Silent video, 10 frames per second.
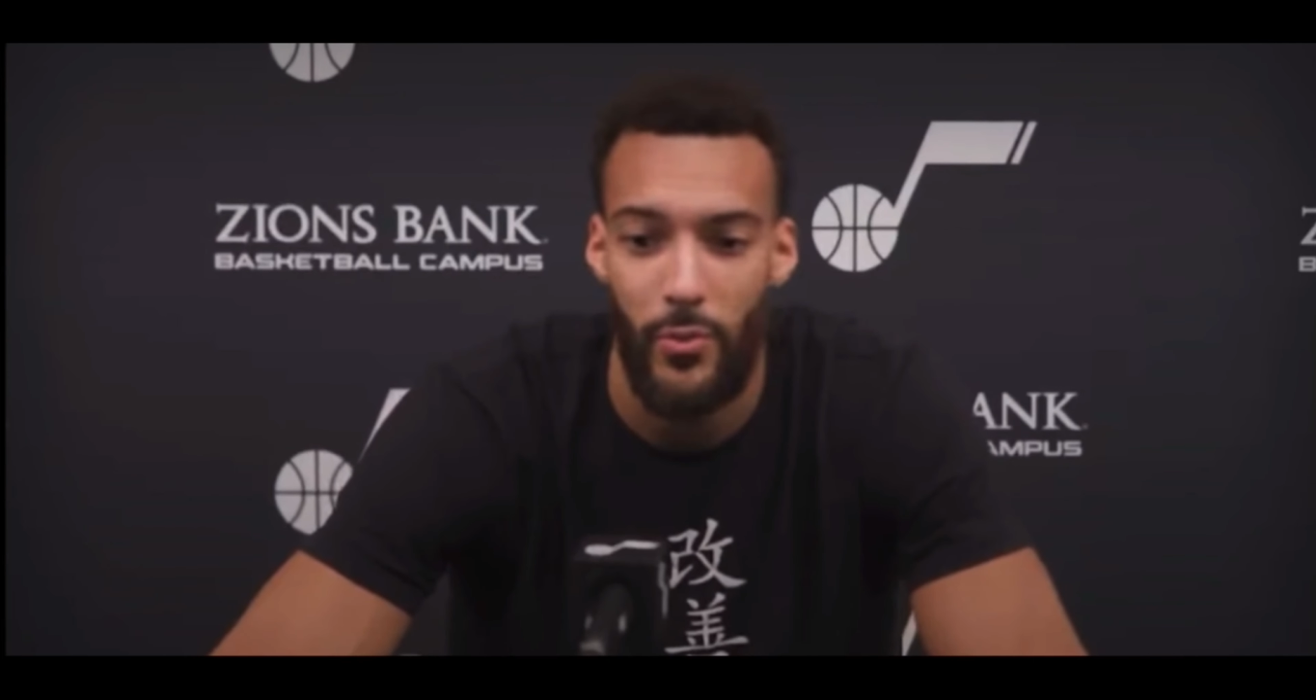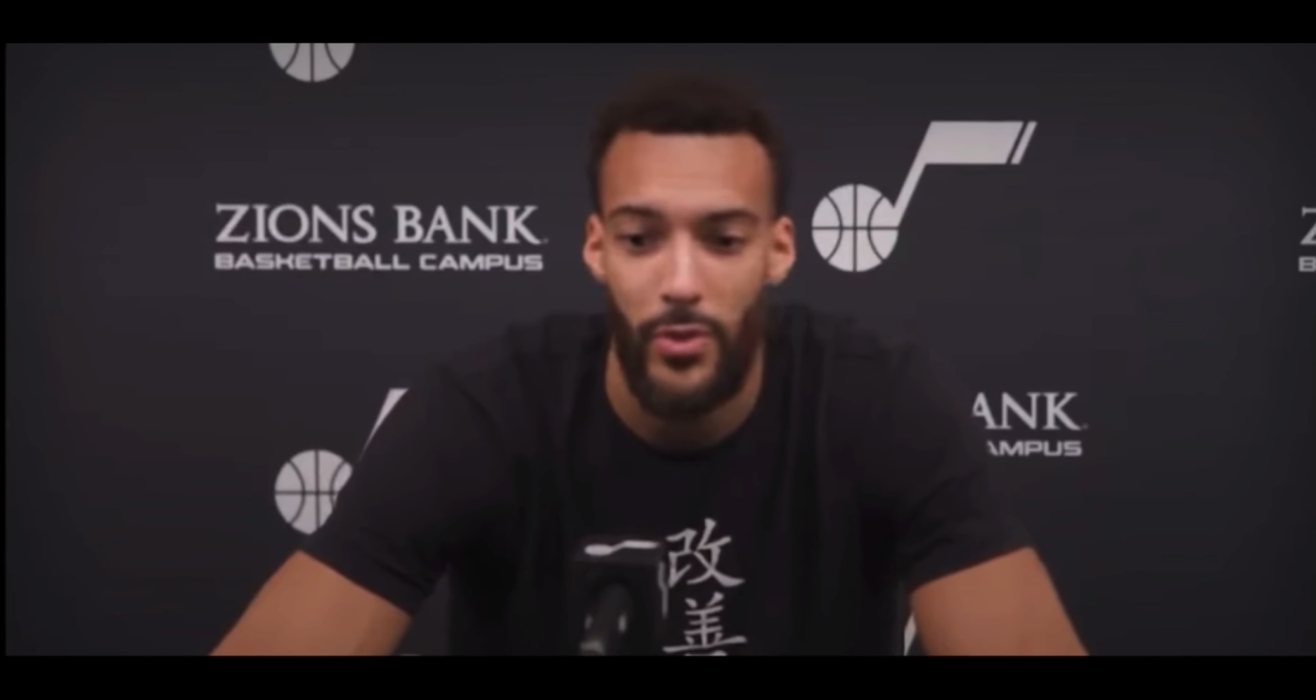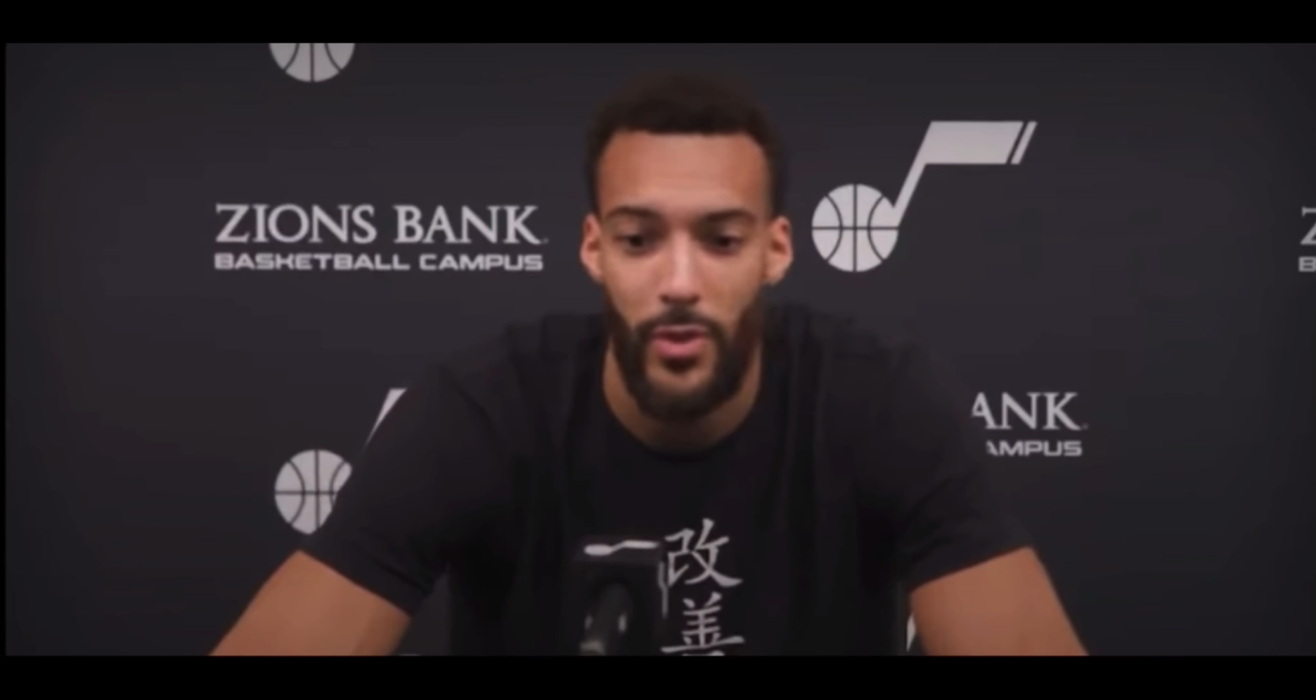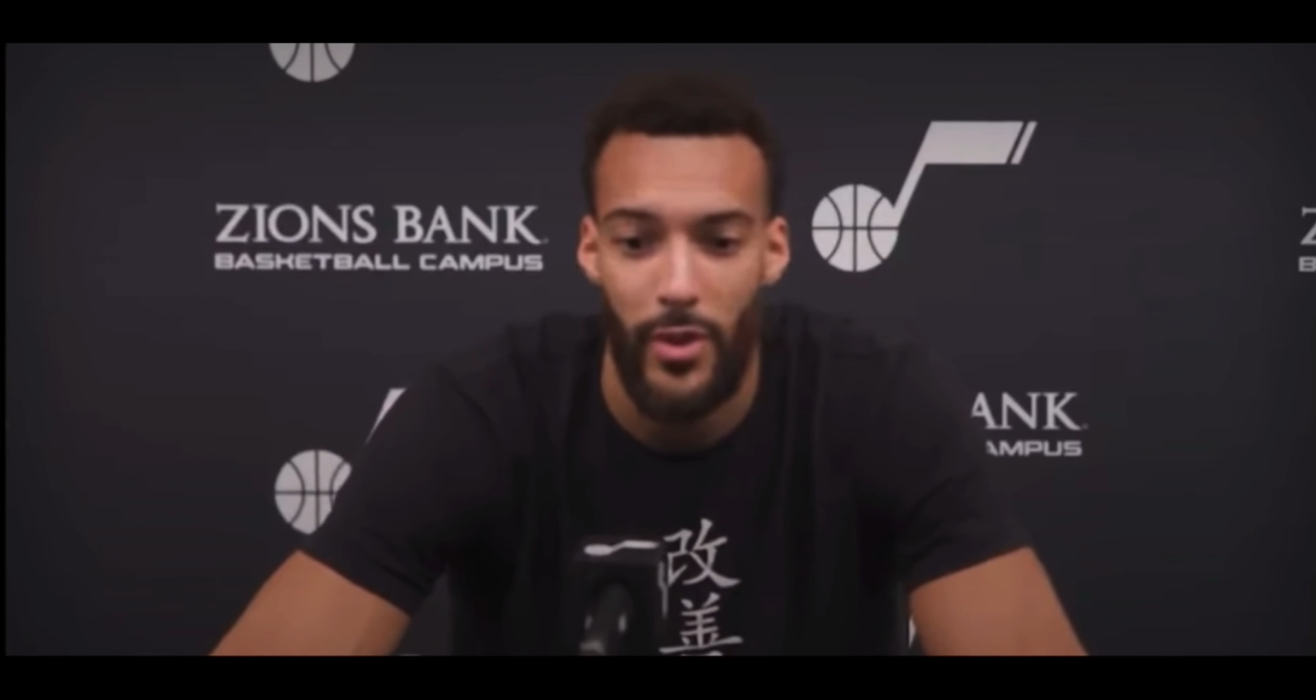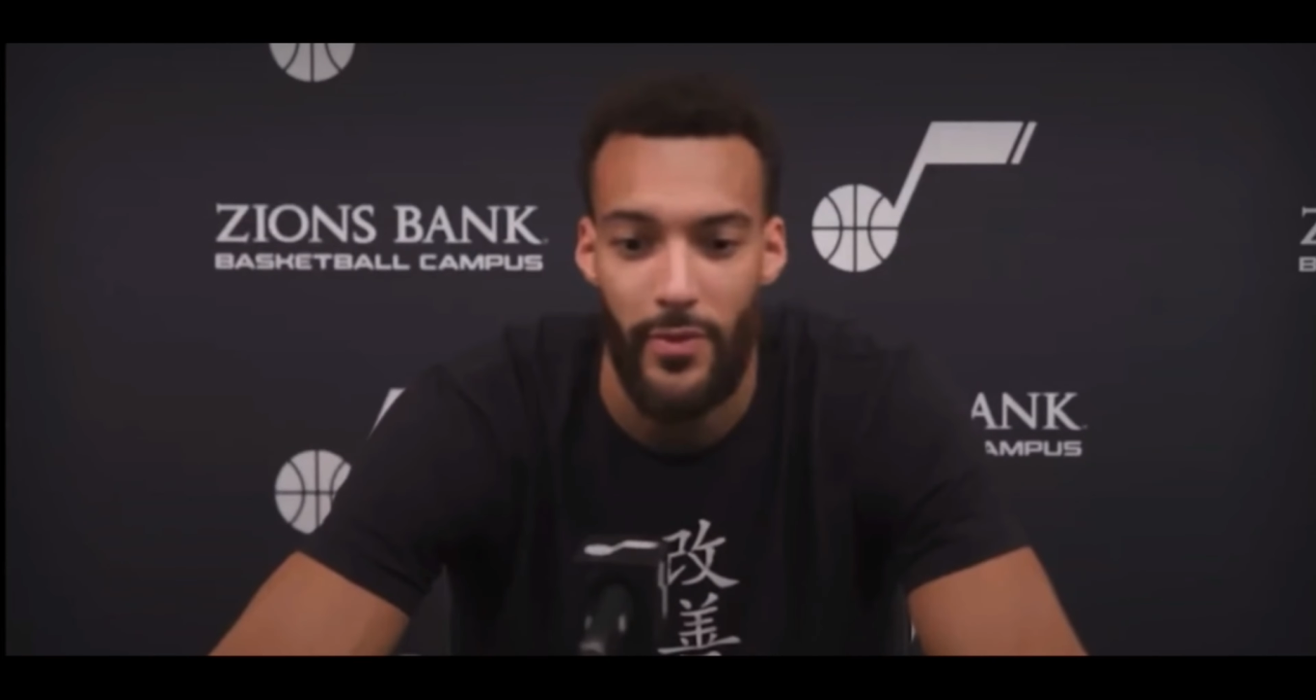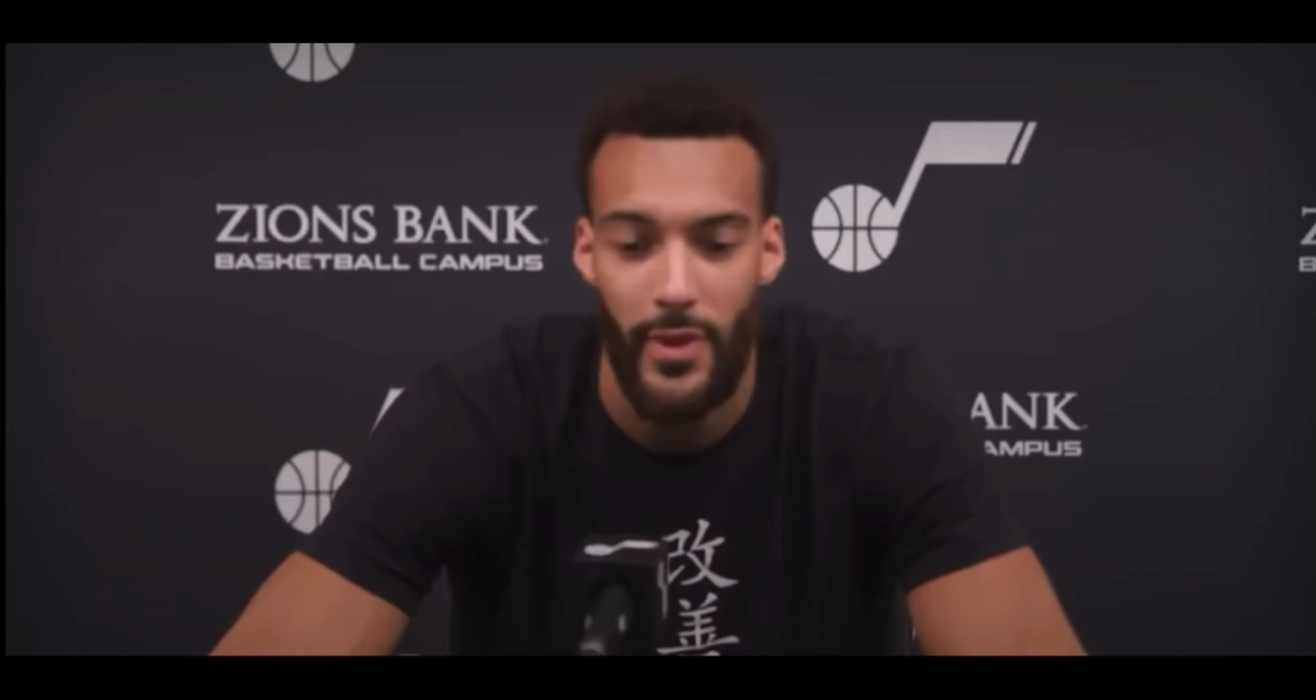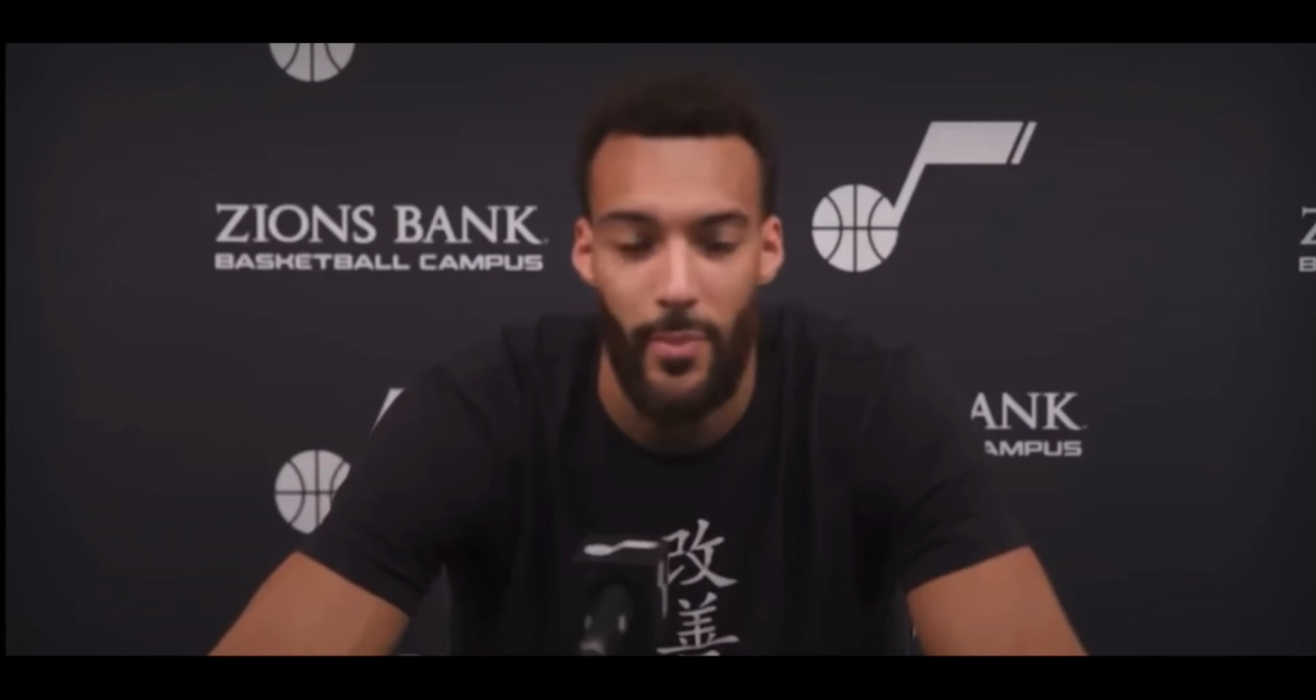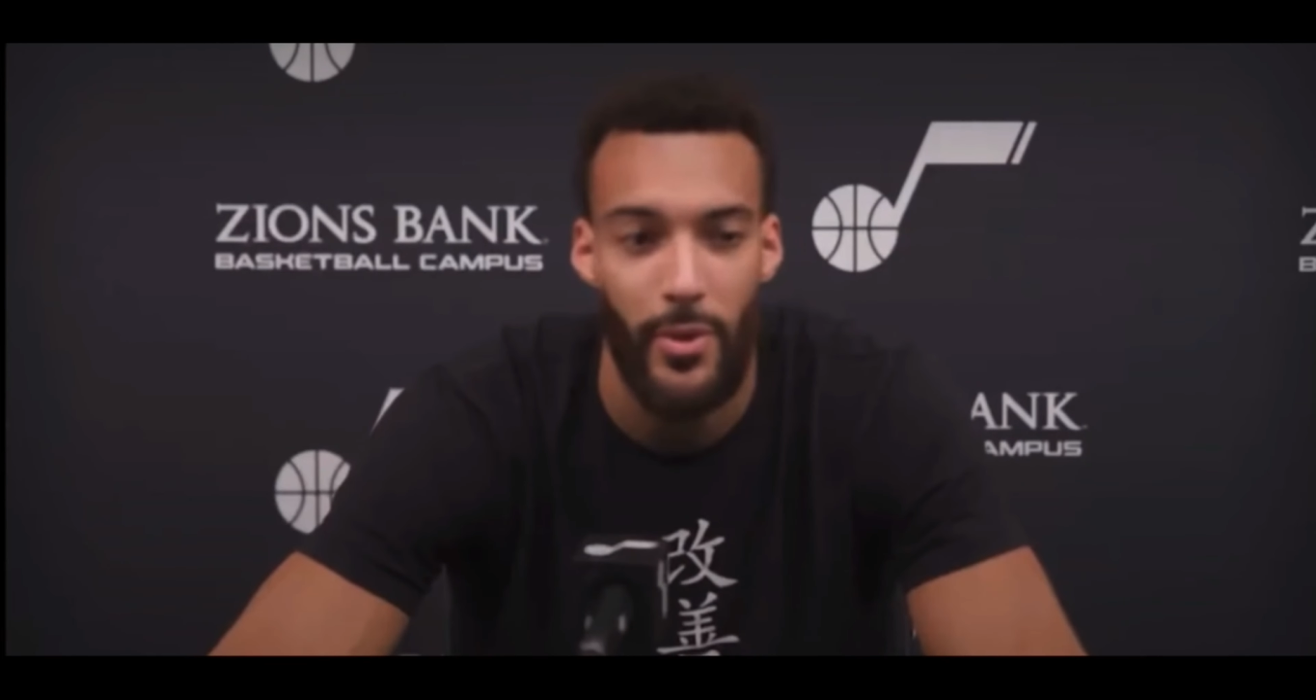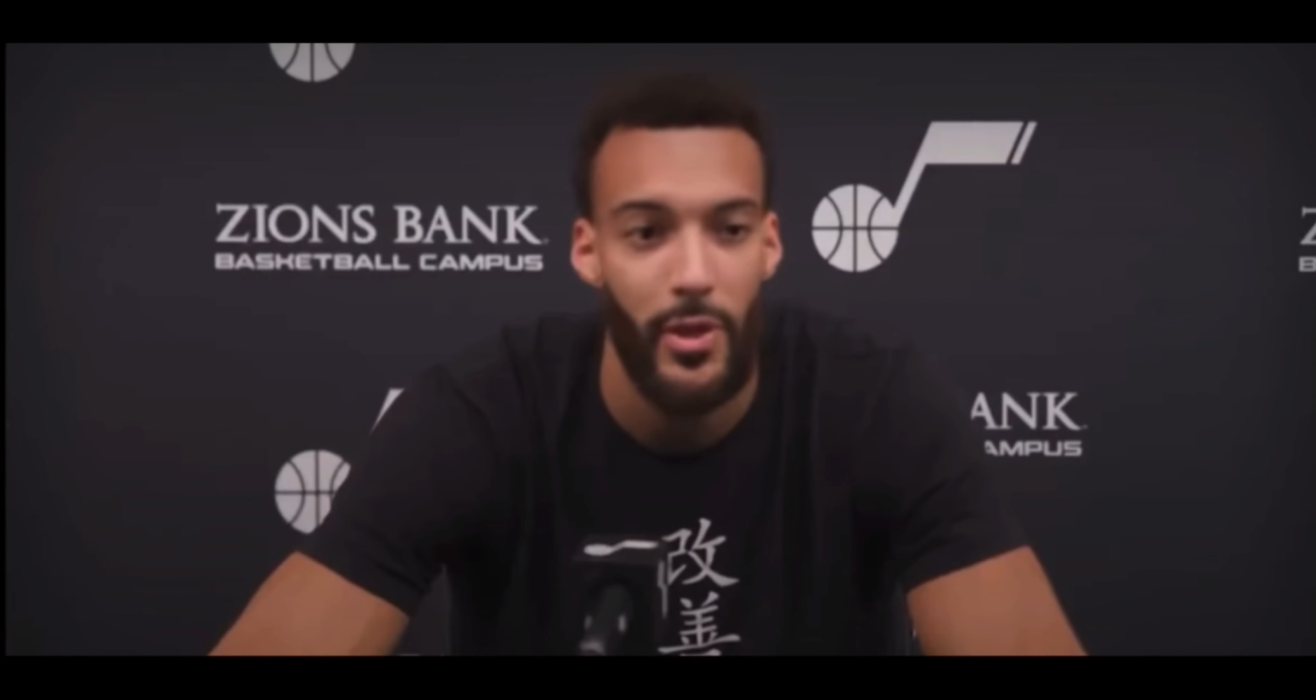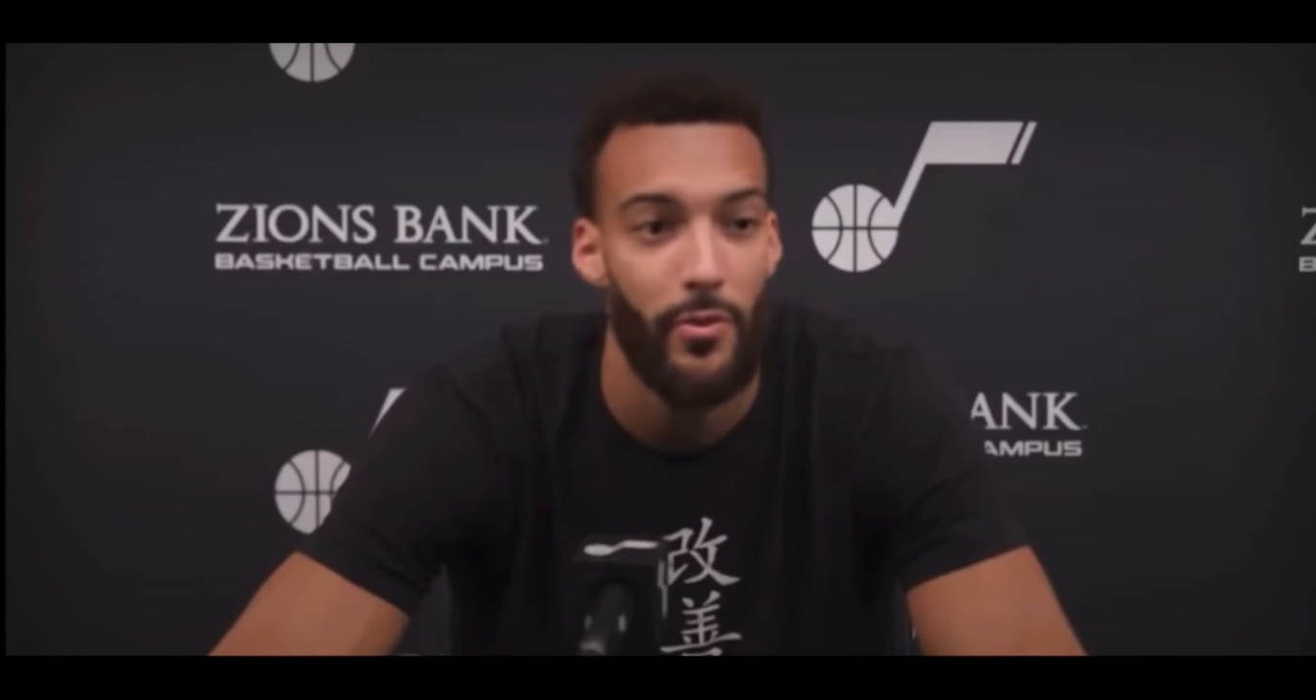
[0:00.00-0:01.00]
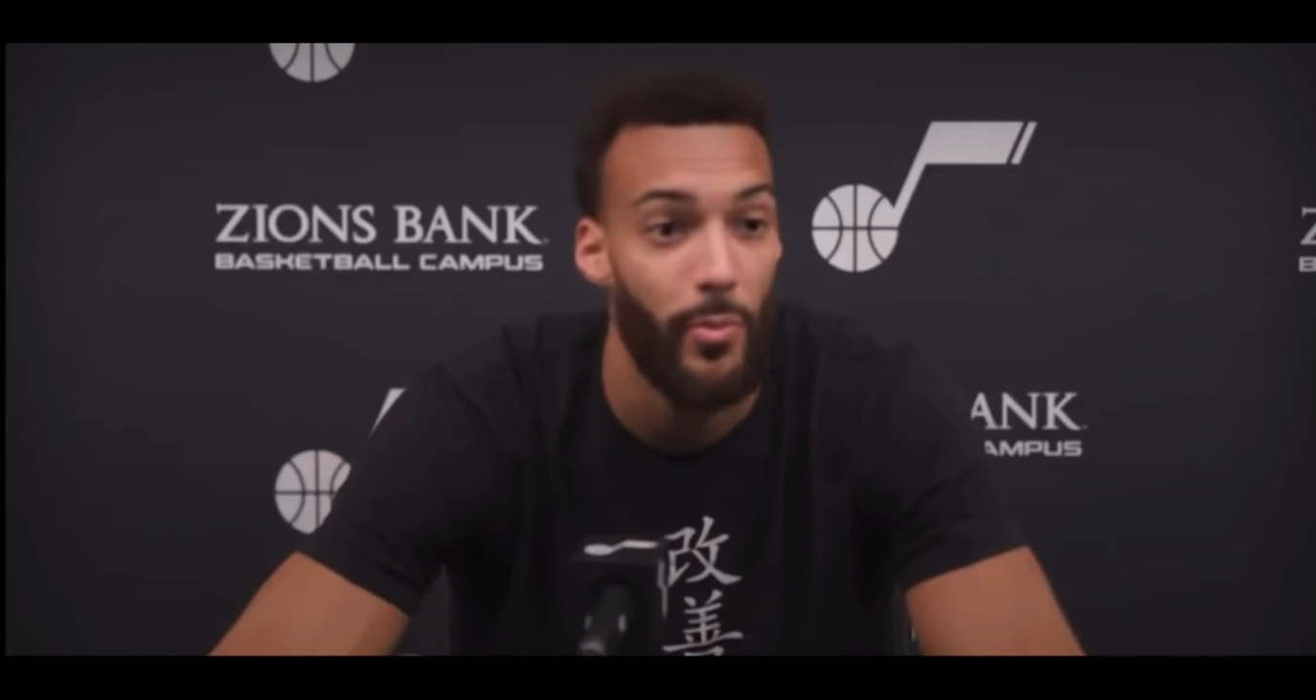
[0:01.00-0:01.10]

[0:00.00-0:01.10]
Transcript: when you have that big